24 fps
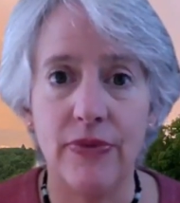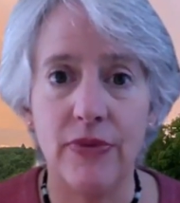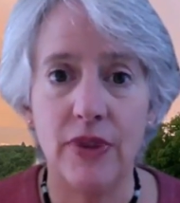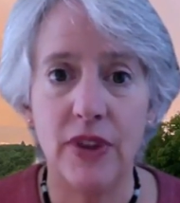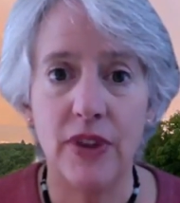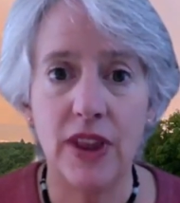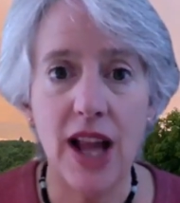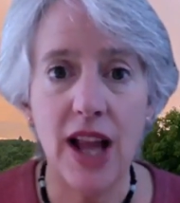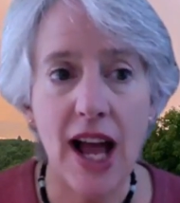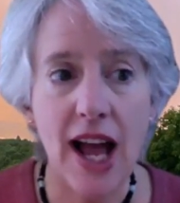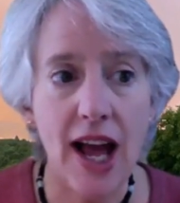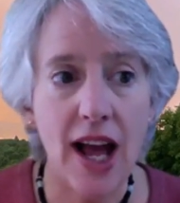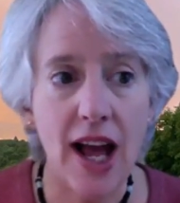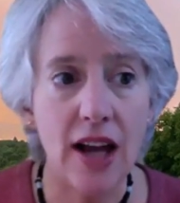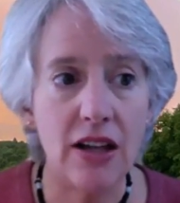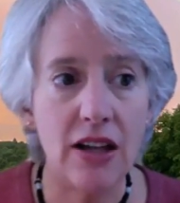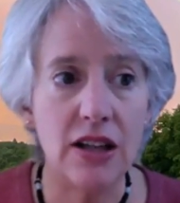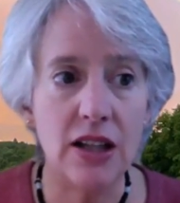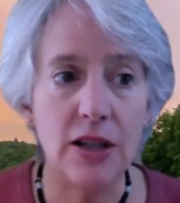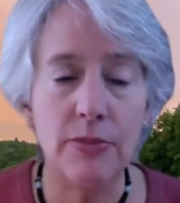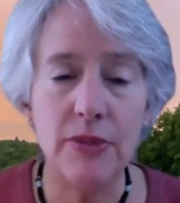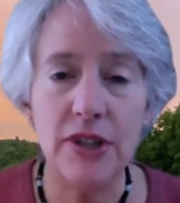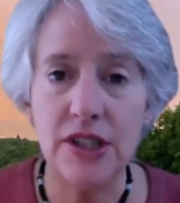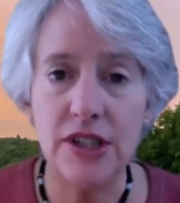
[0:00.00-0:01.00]
lack,
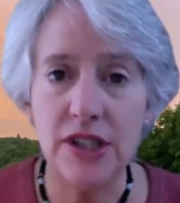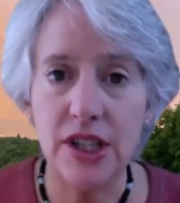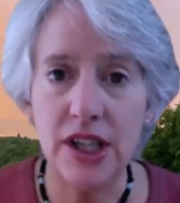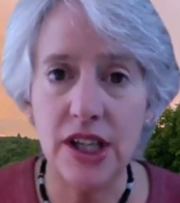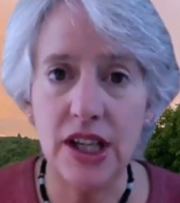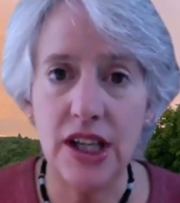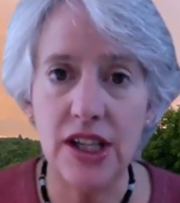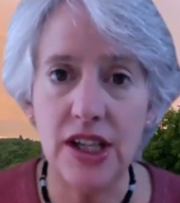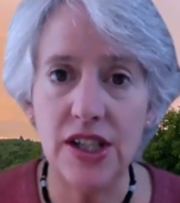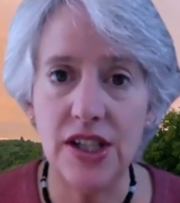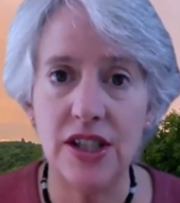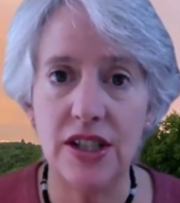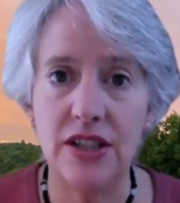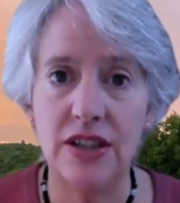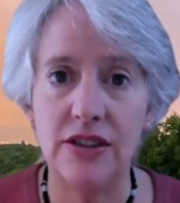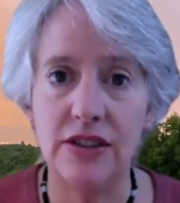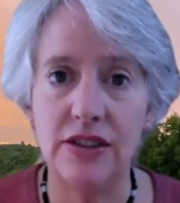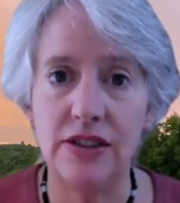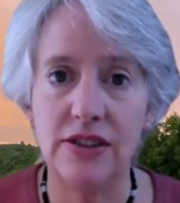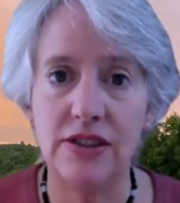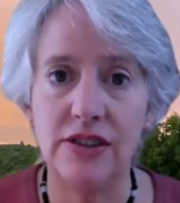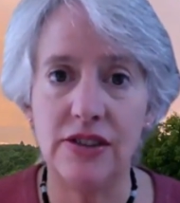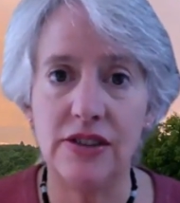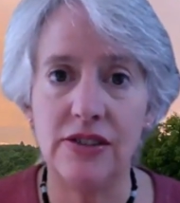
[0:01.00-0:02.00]

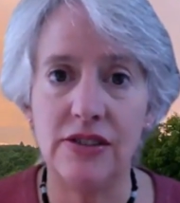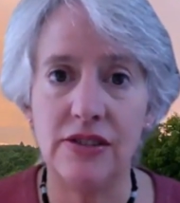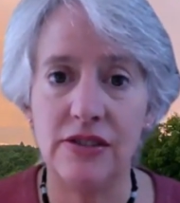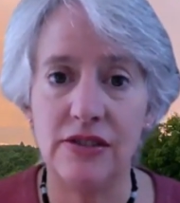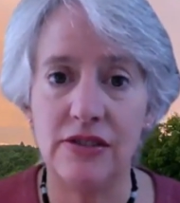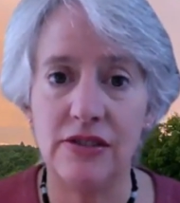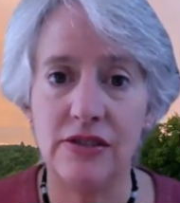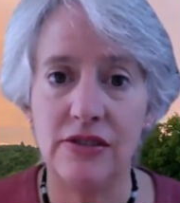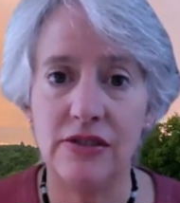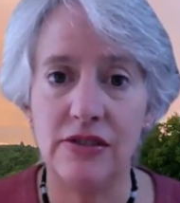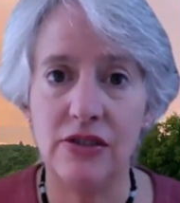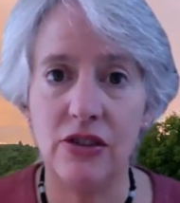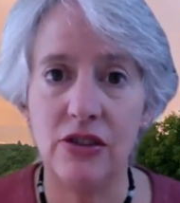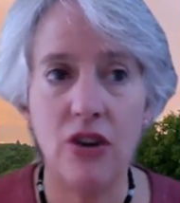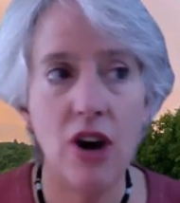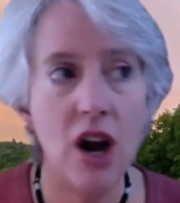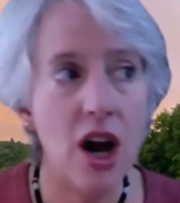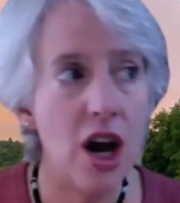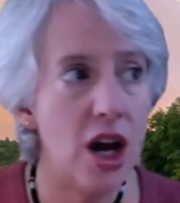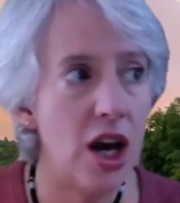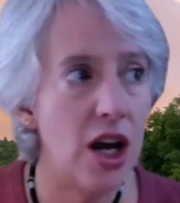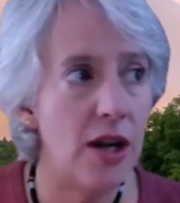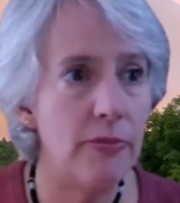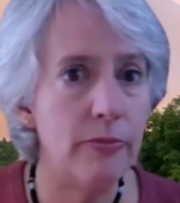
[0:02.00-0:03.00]
limitation,
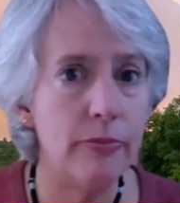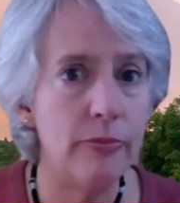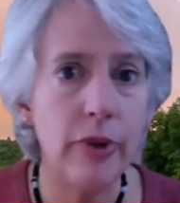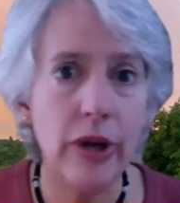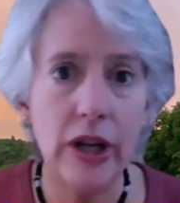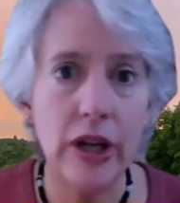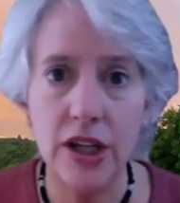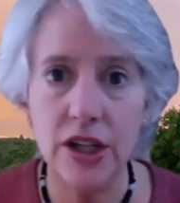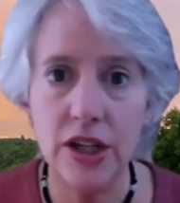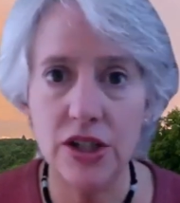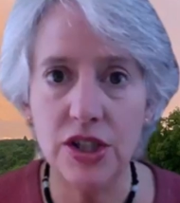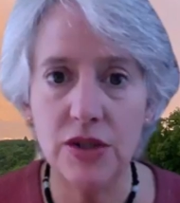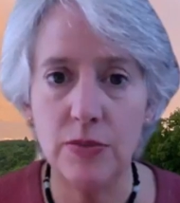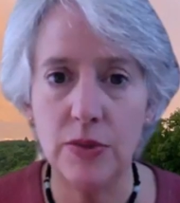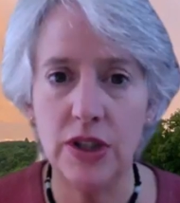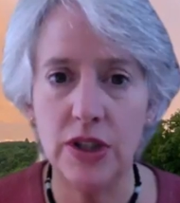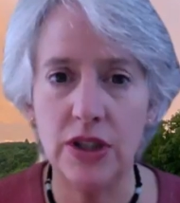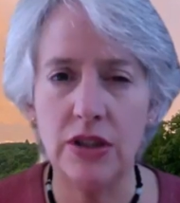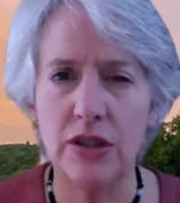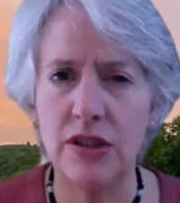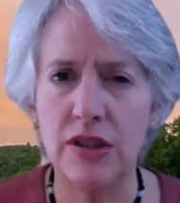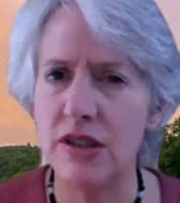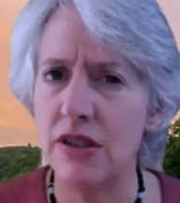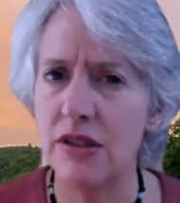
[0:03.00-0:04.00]
crime,
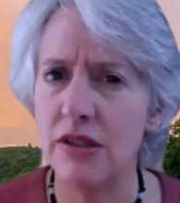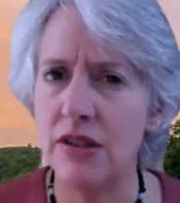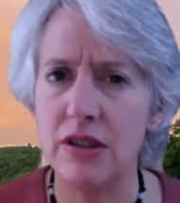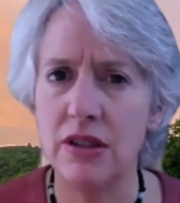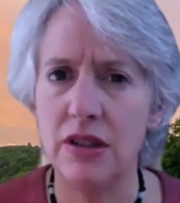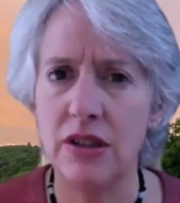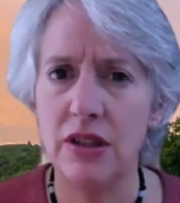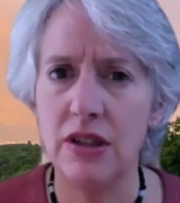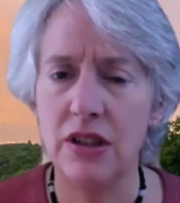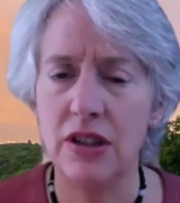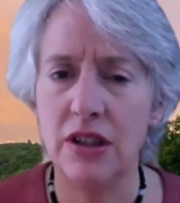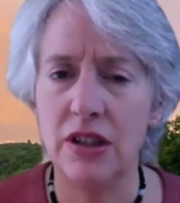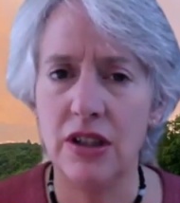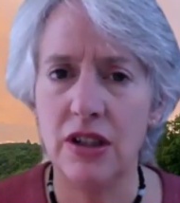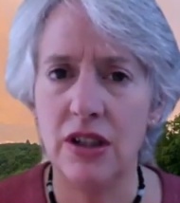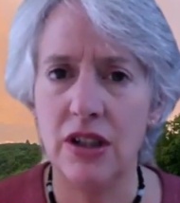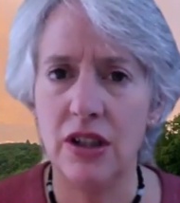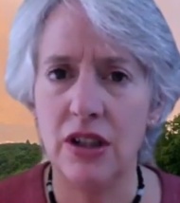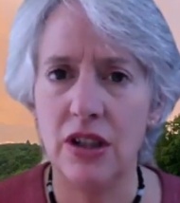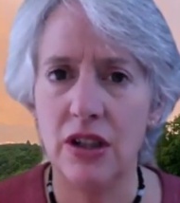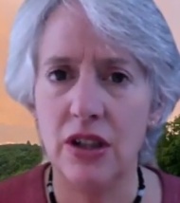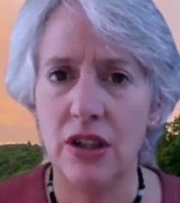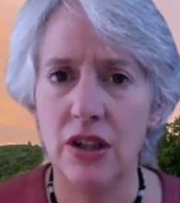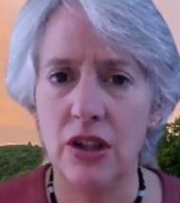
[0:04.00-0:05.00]
punishment
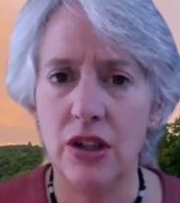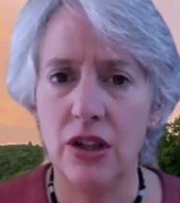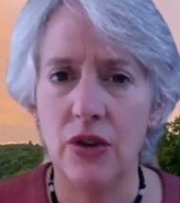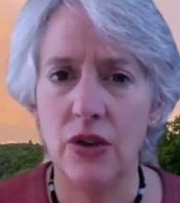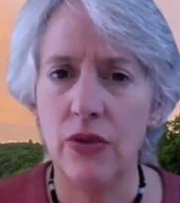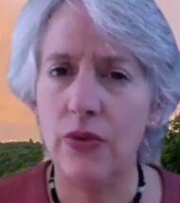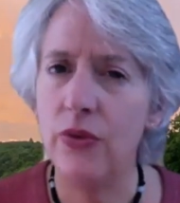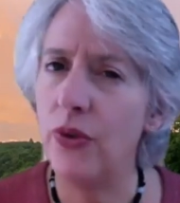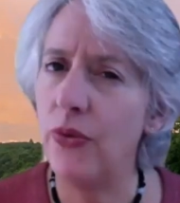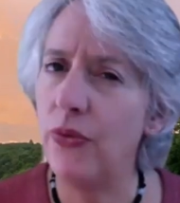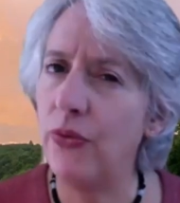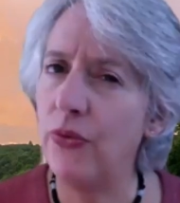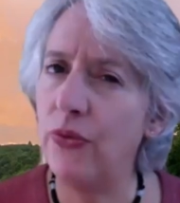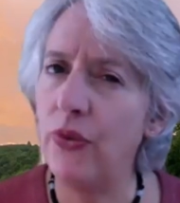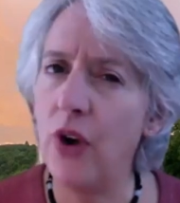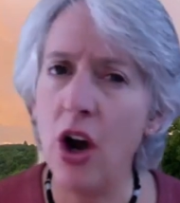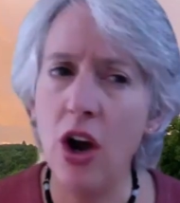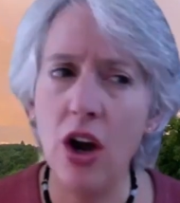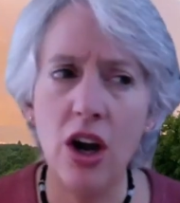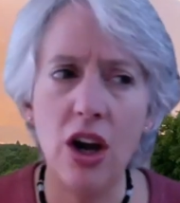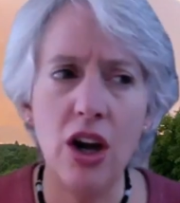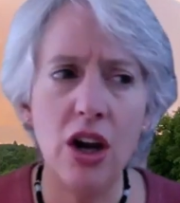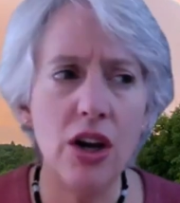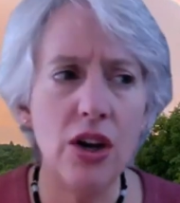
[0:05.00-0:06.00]
for
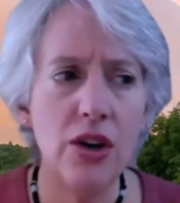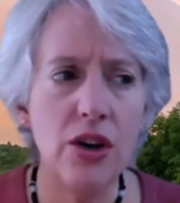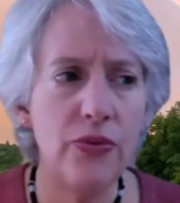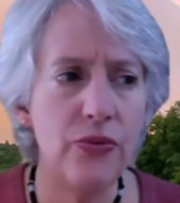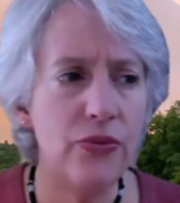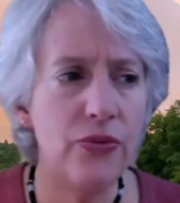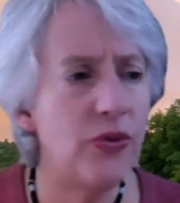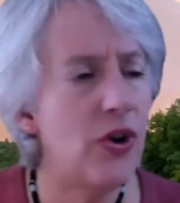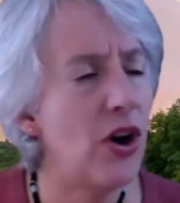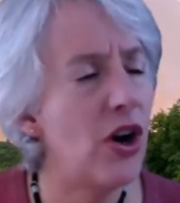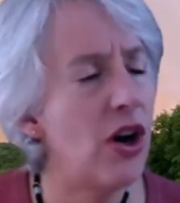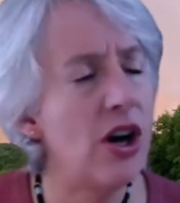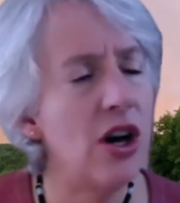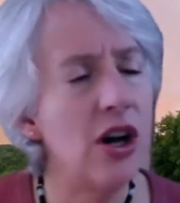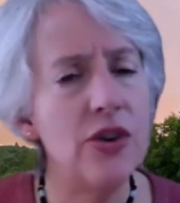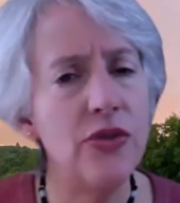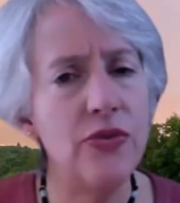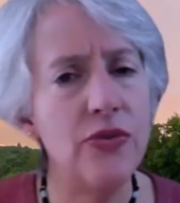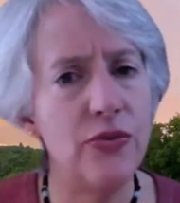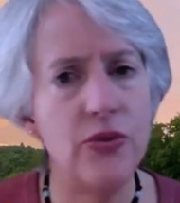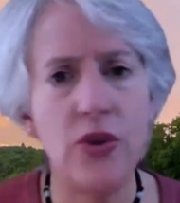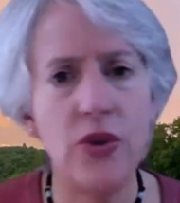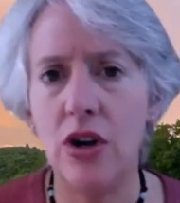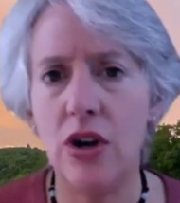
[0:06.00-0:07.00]
far, far,
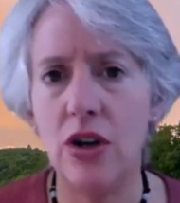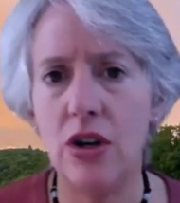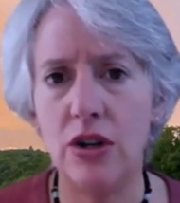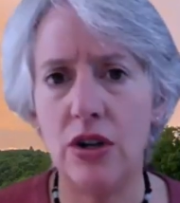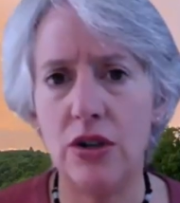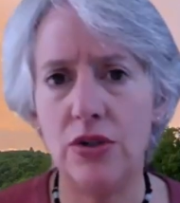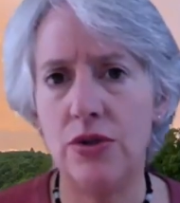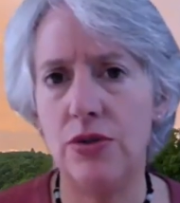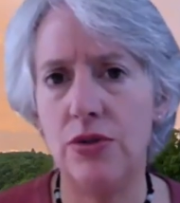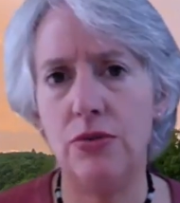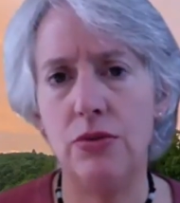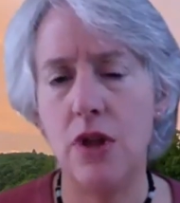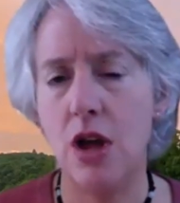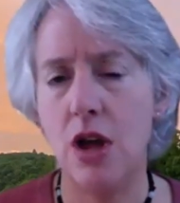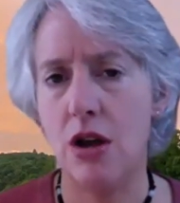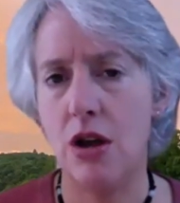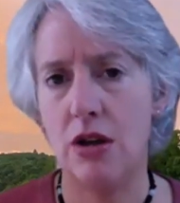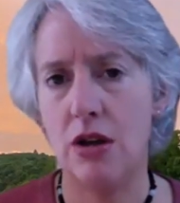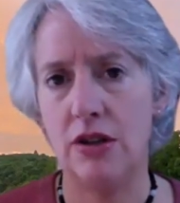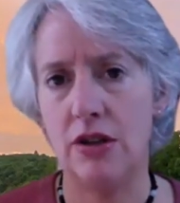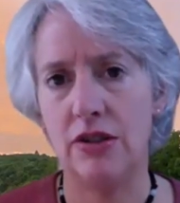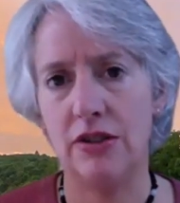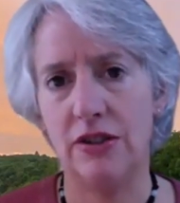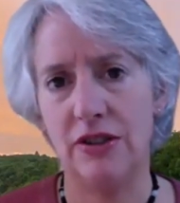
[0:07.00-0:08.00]
far too
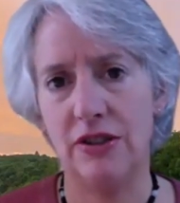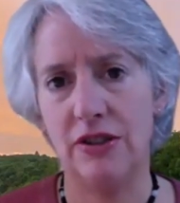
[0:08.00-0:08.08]
long.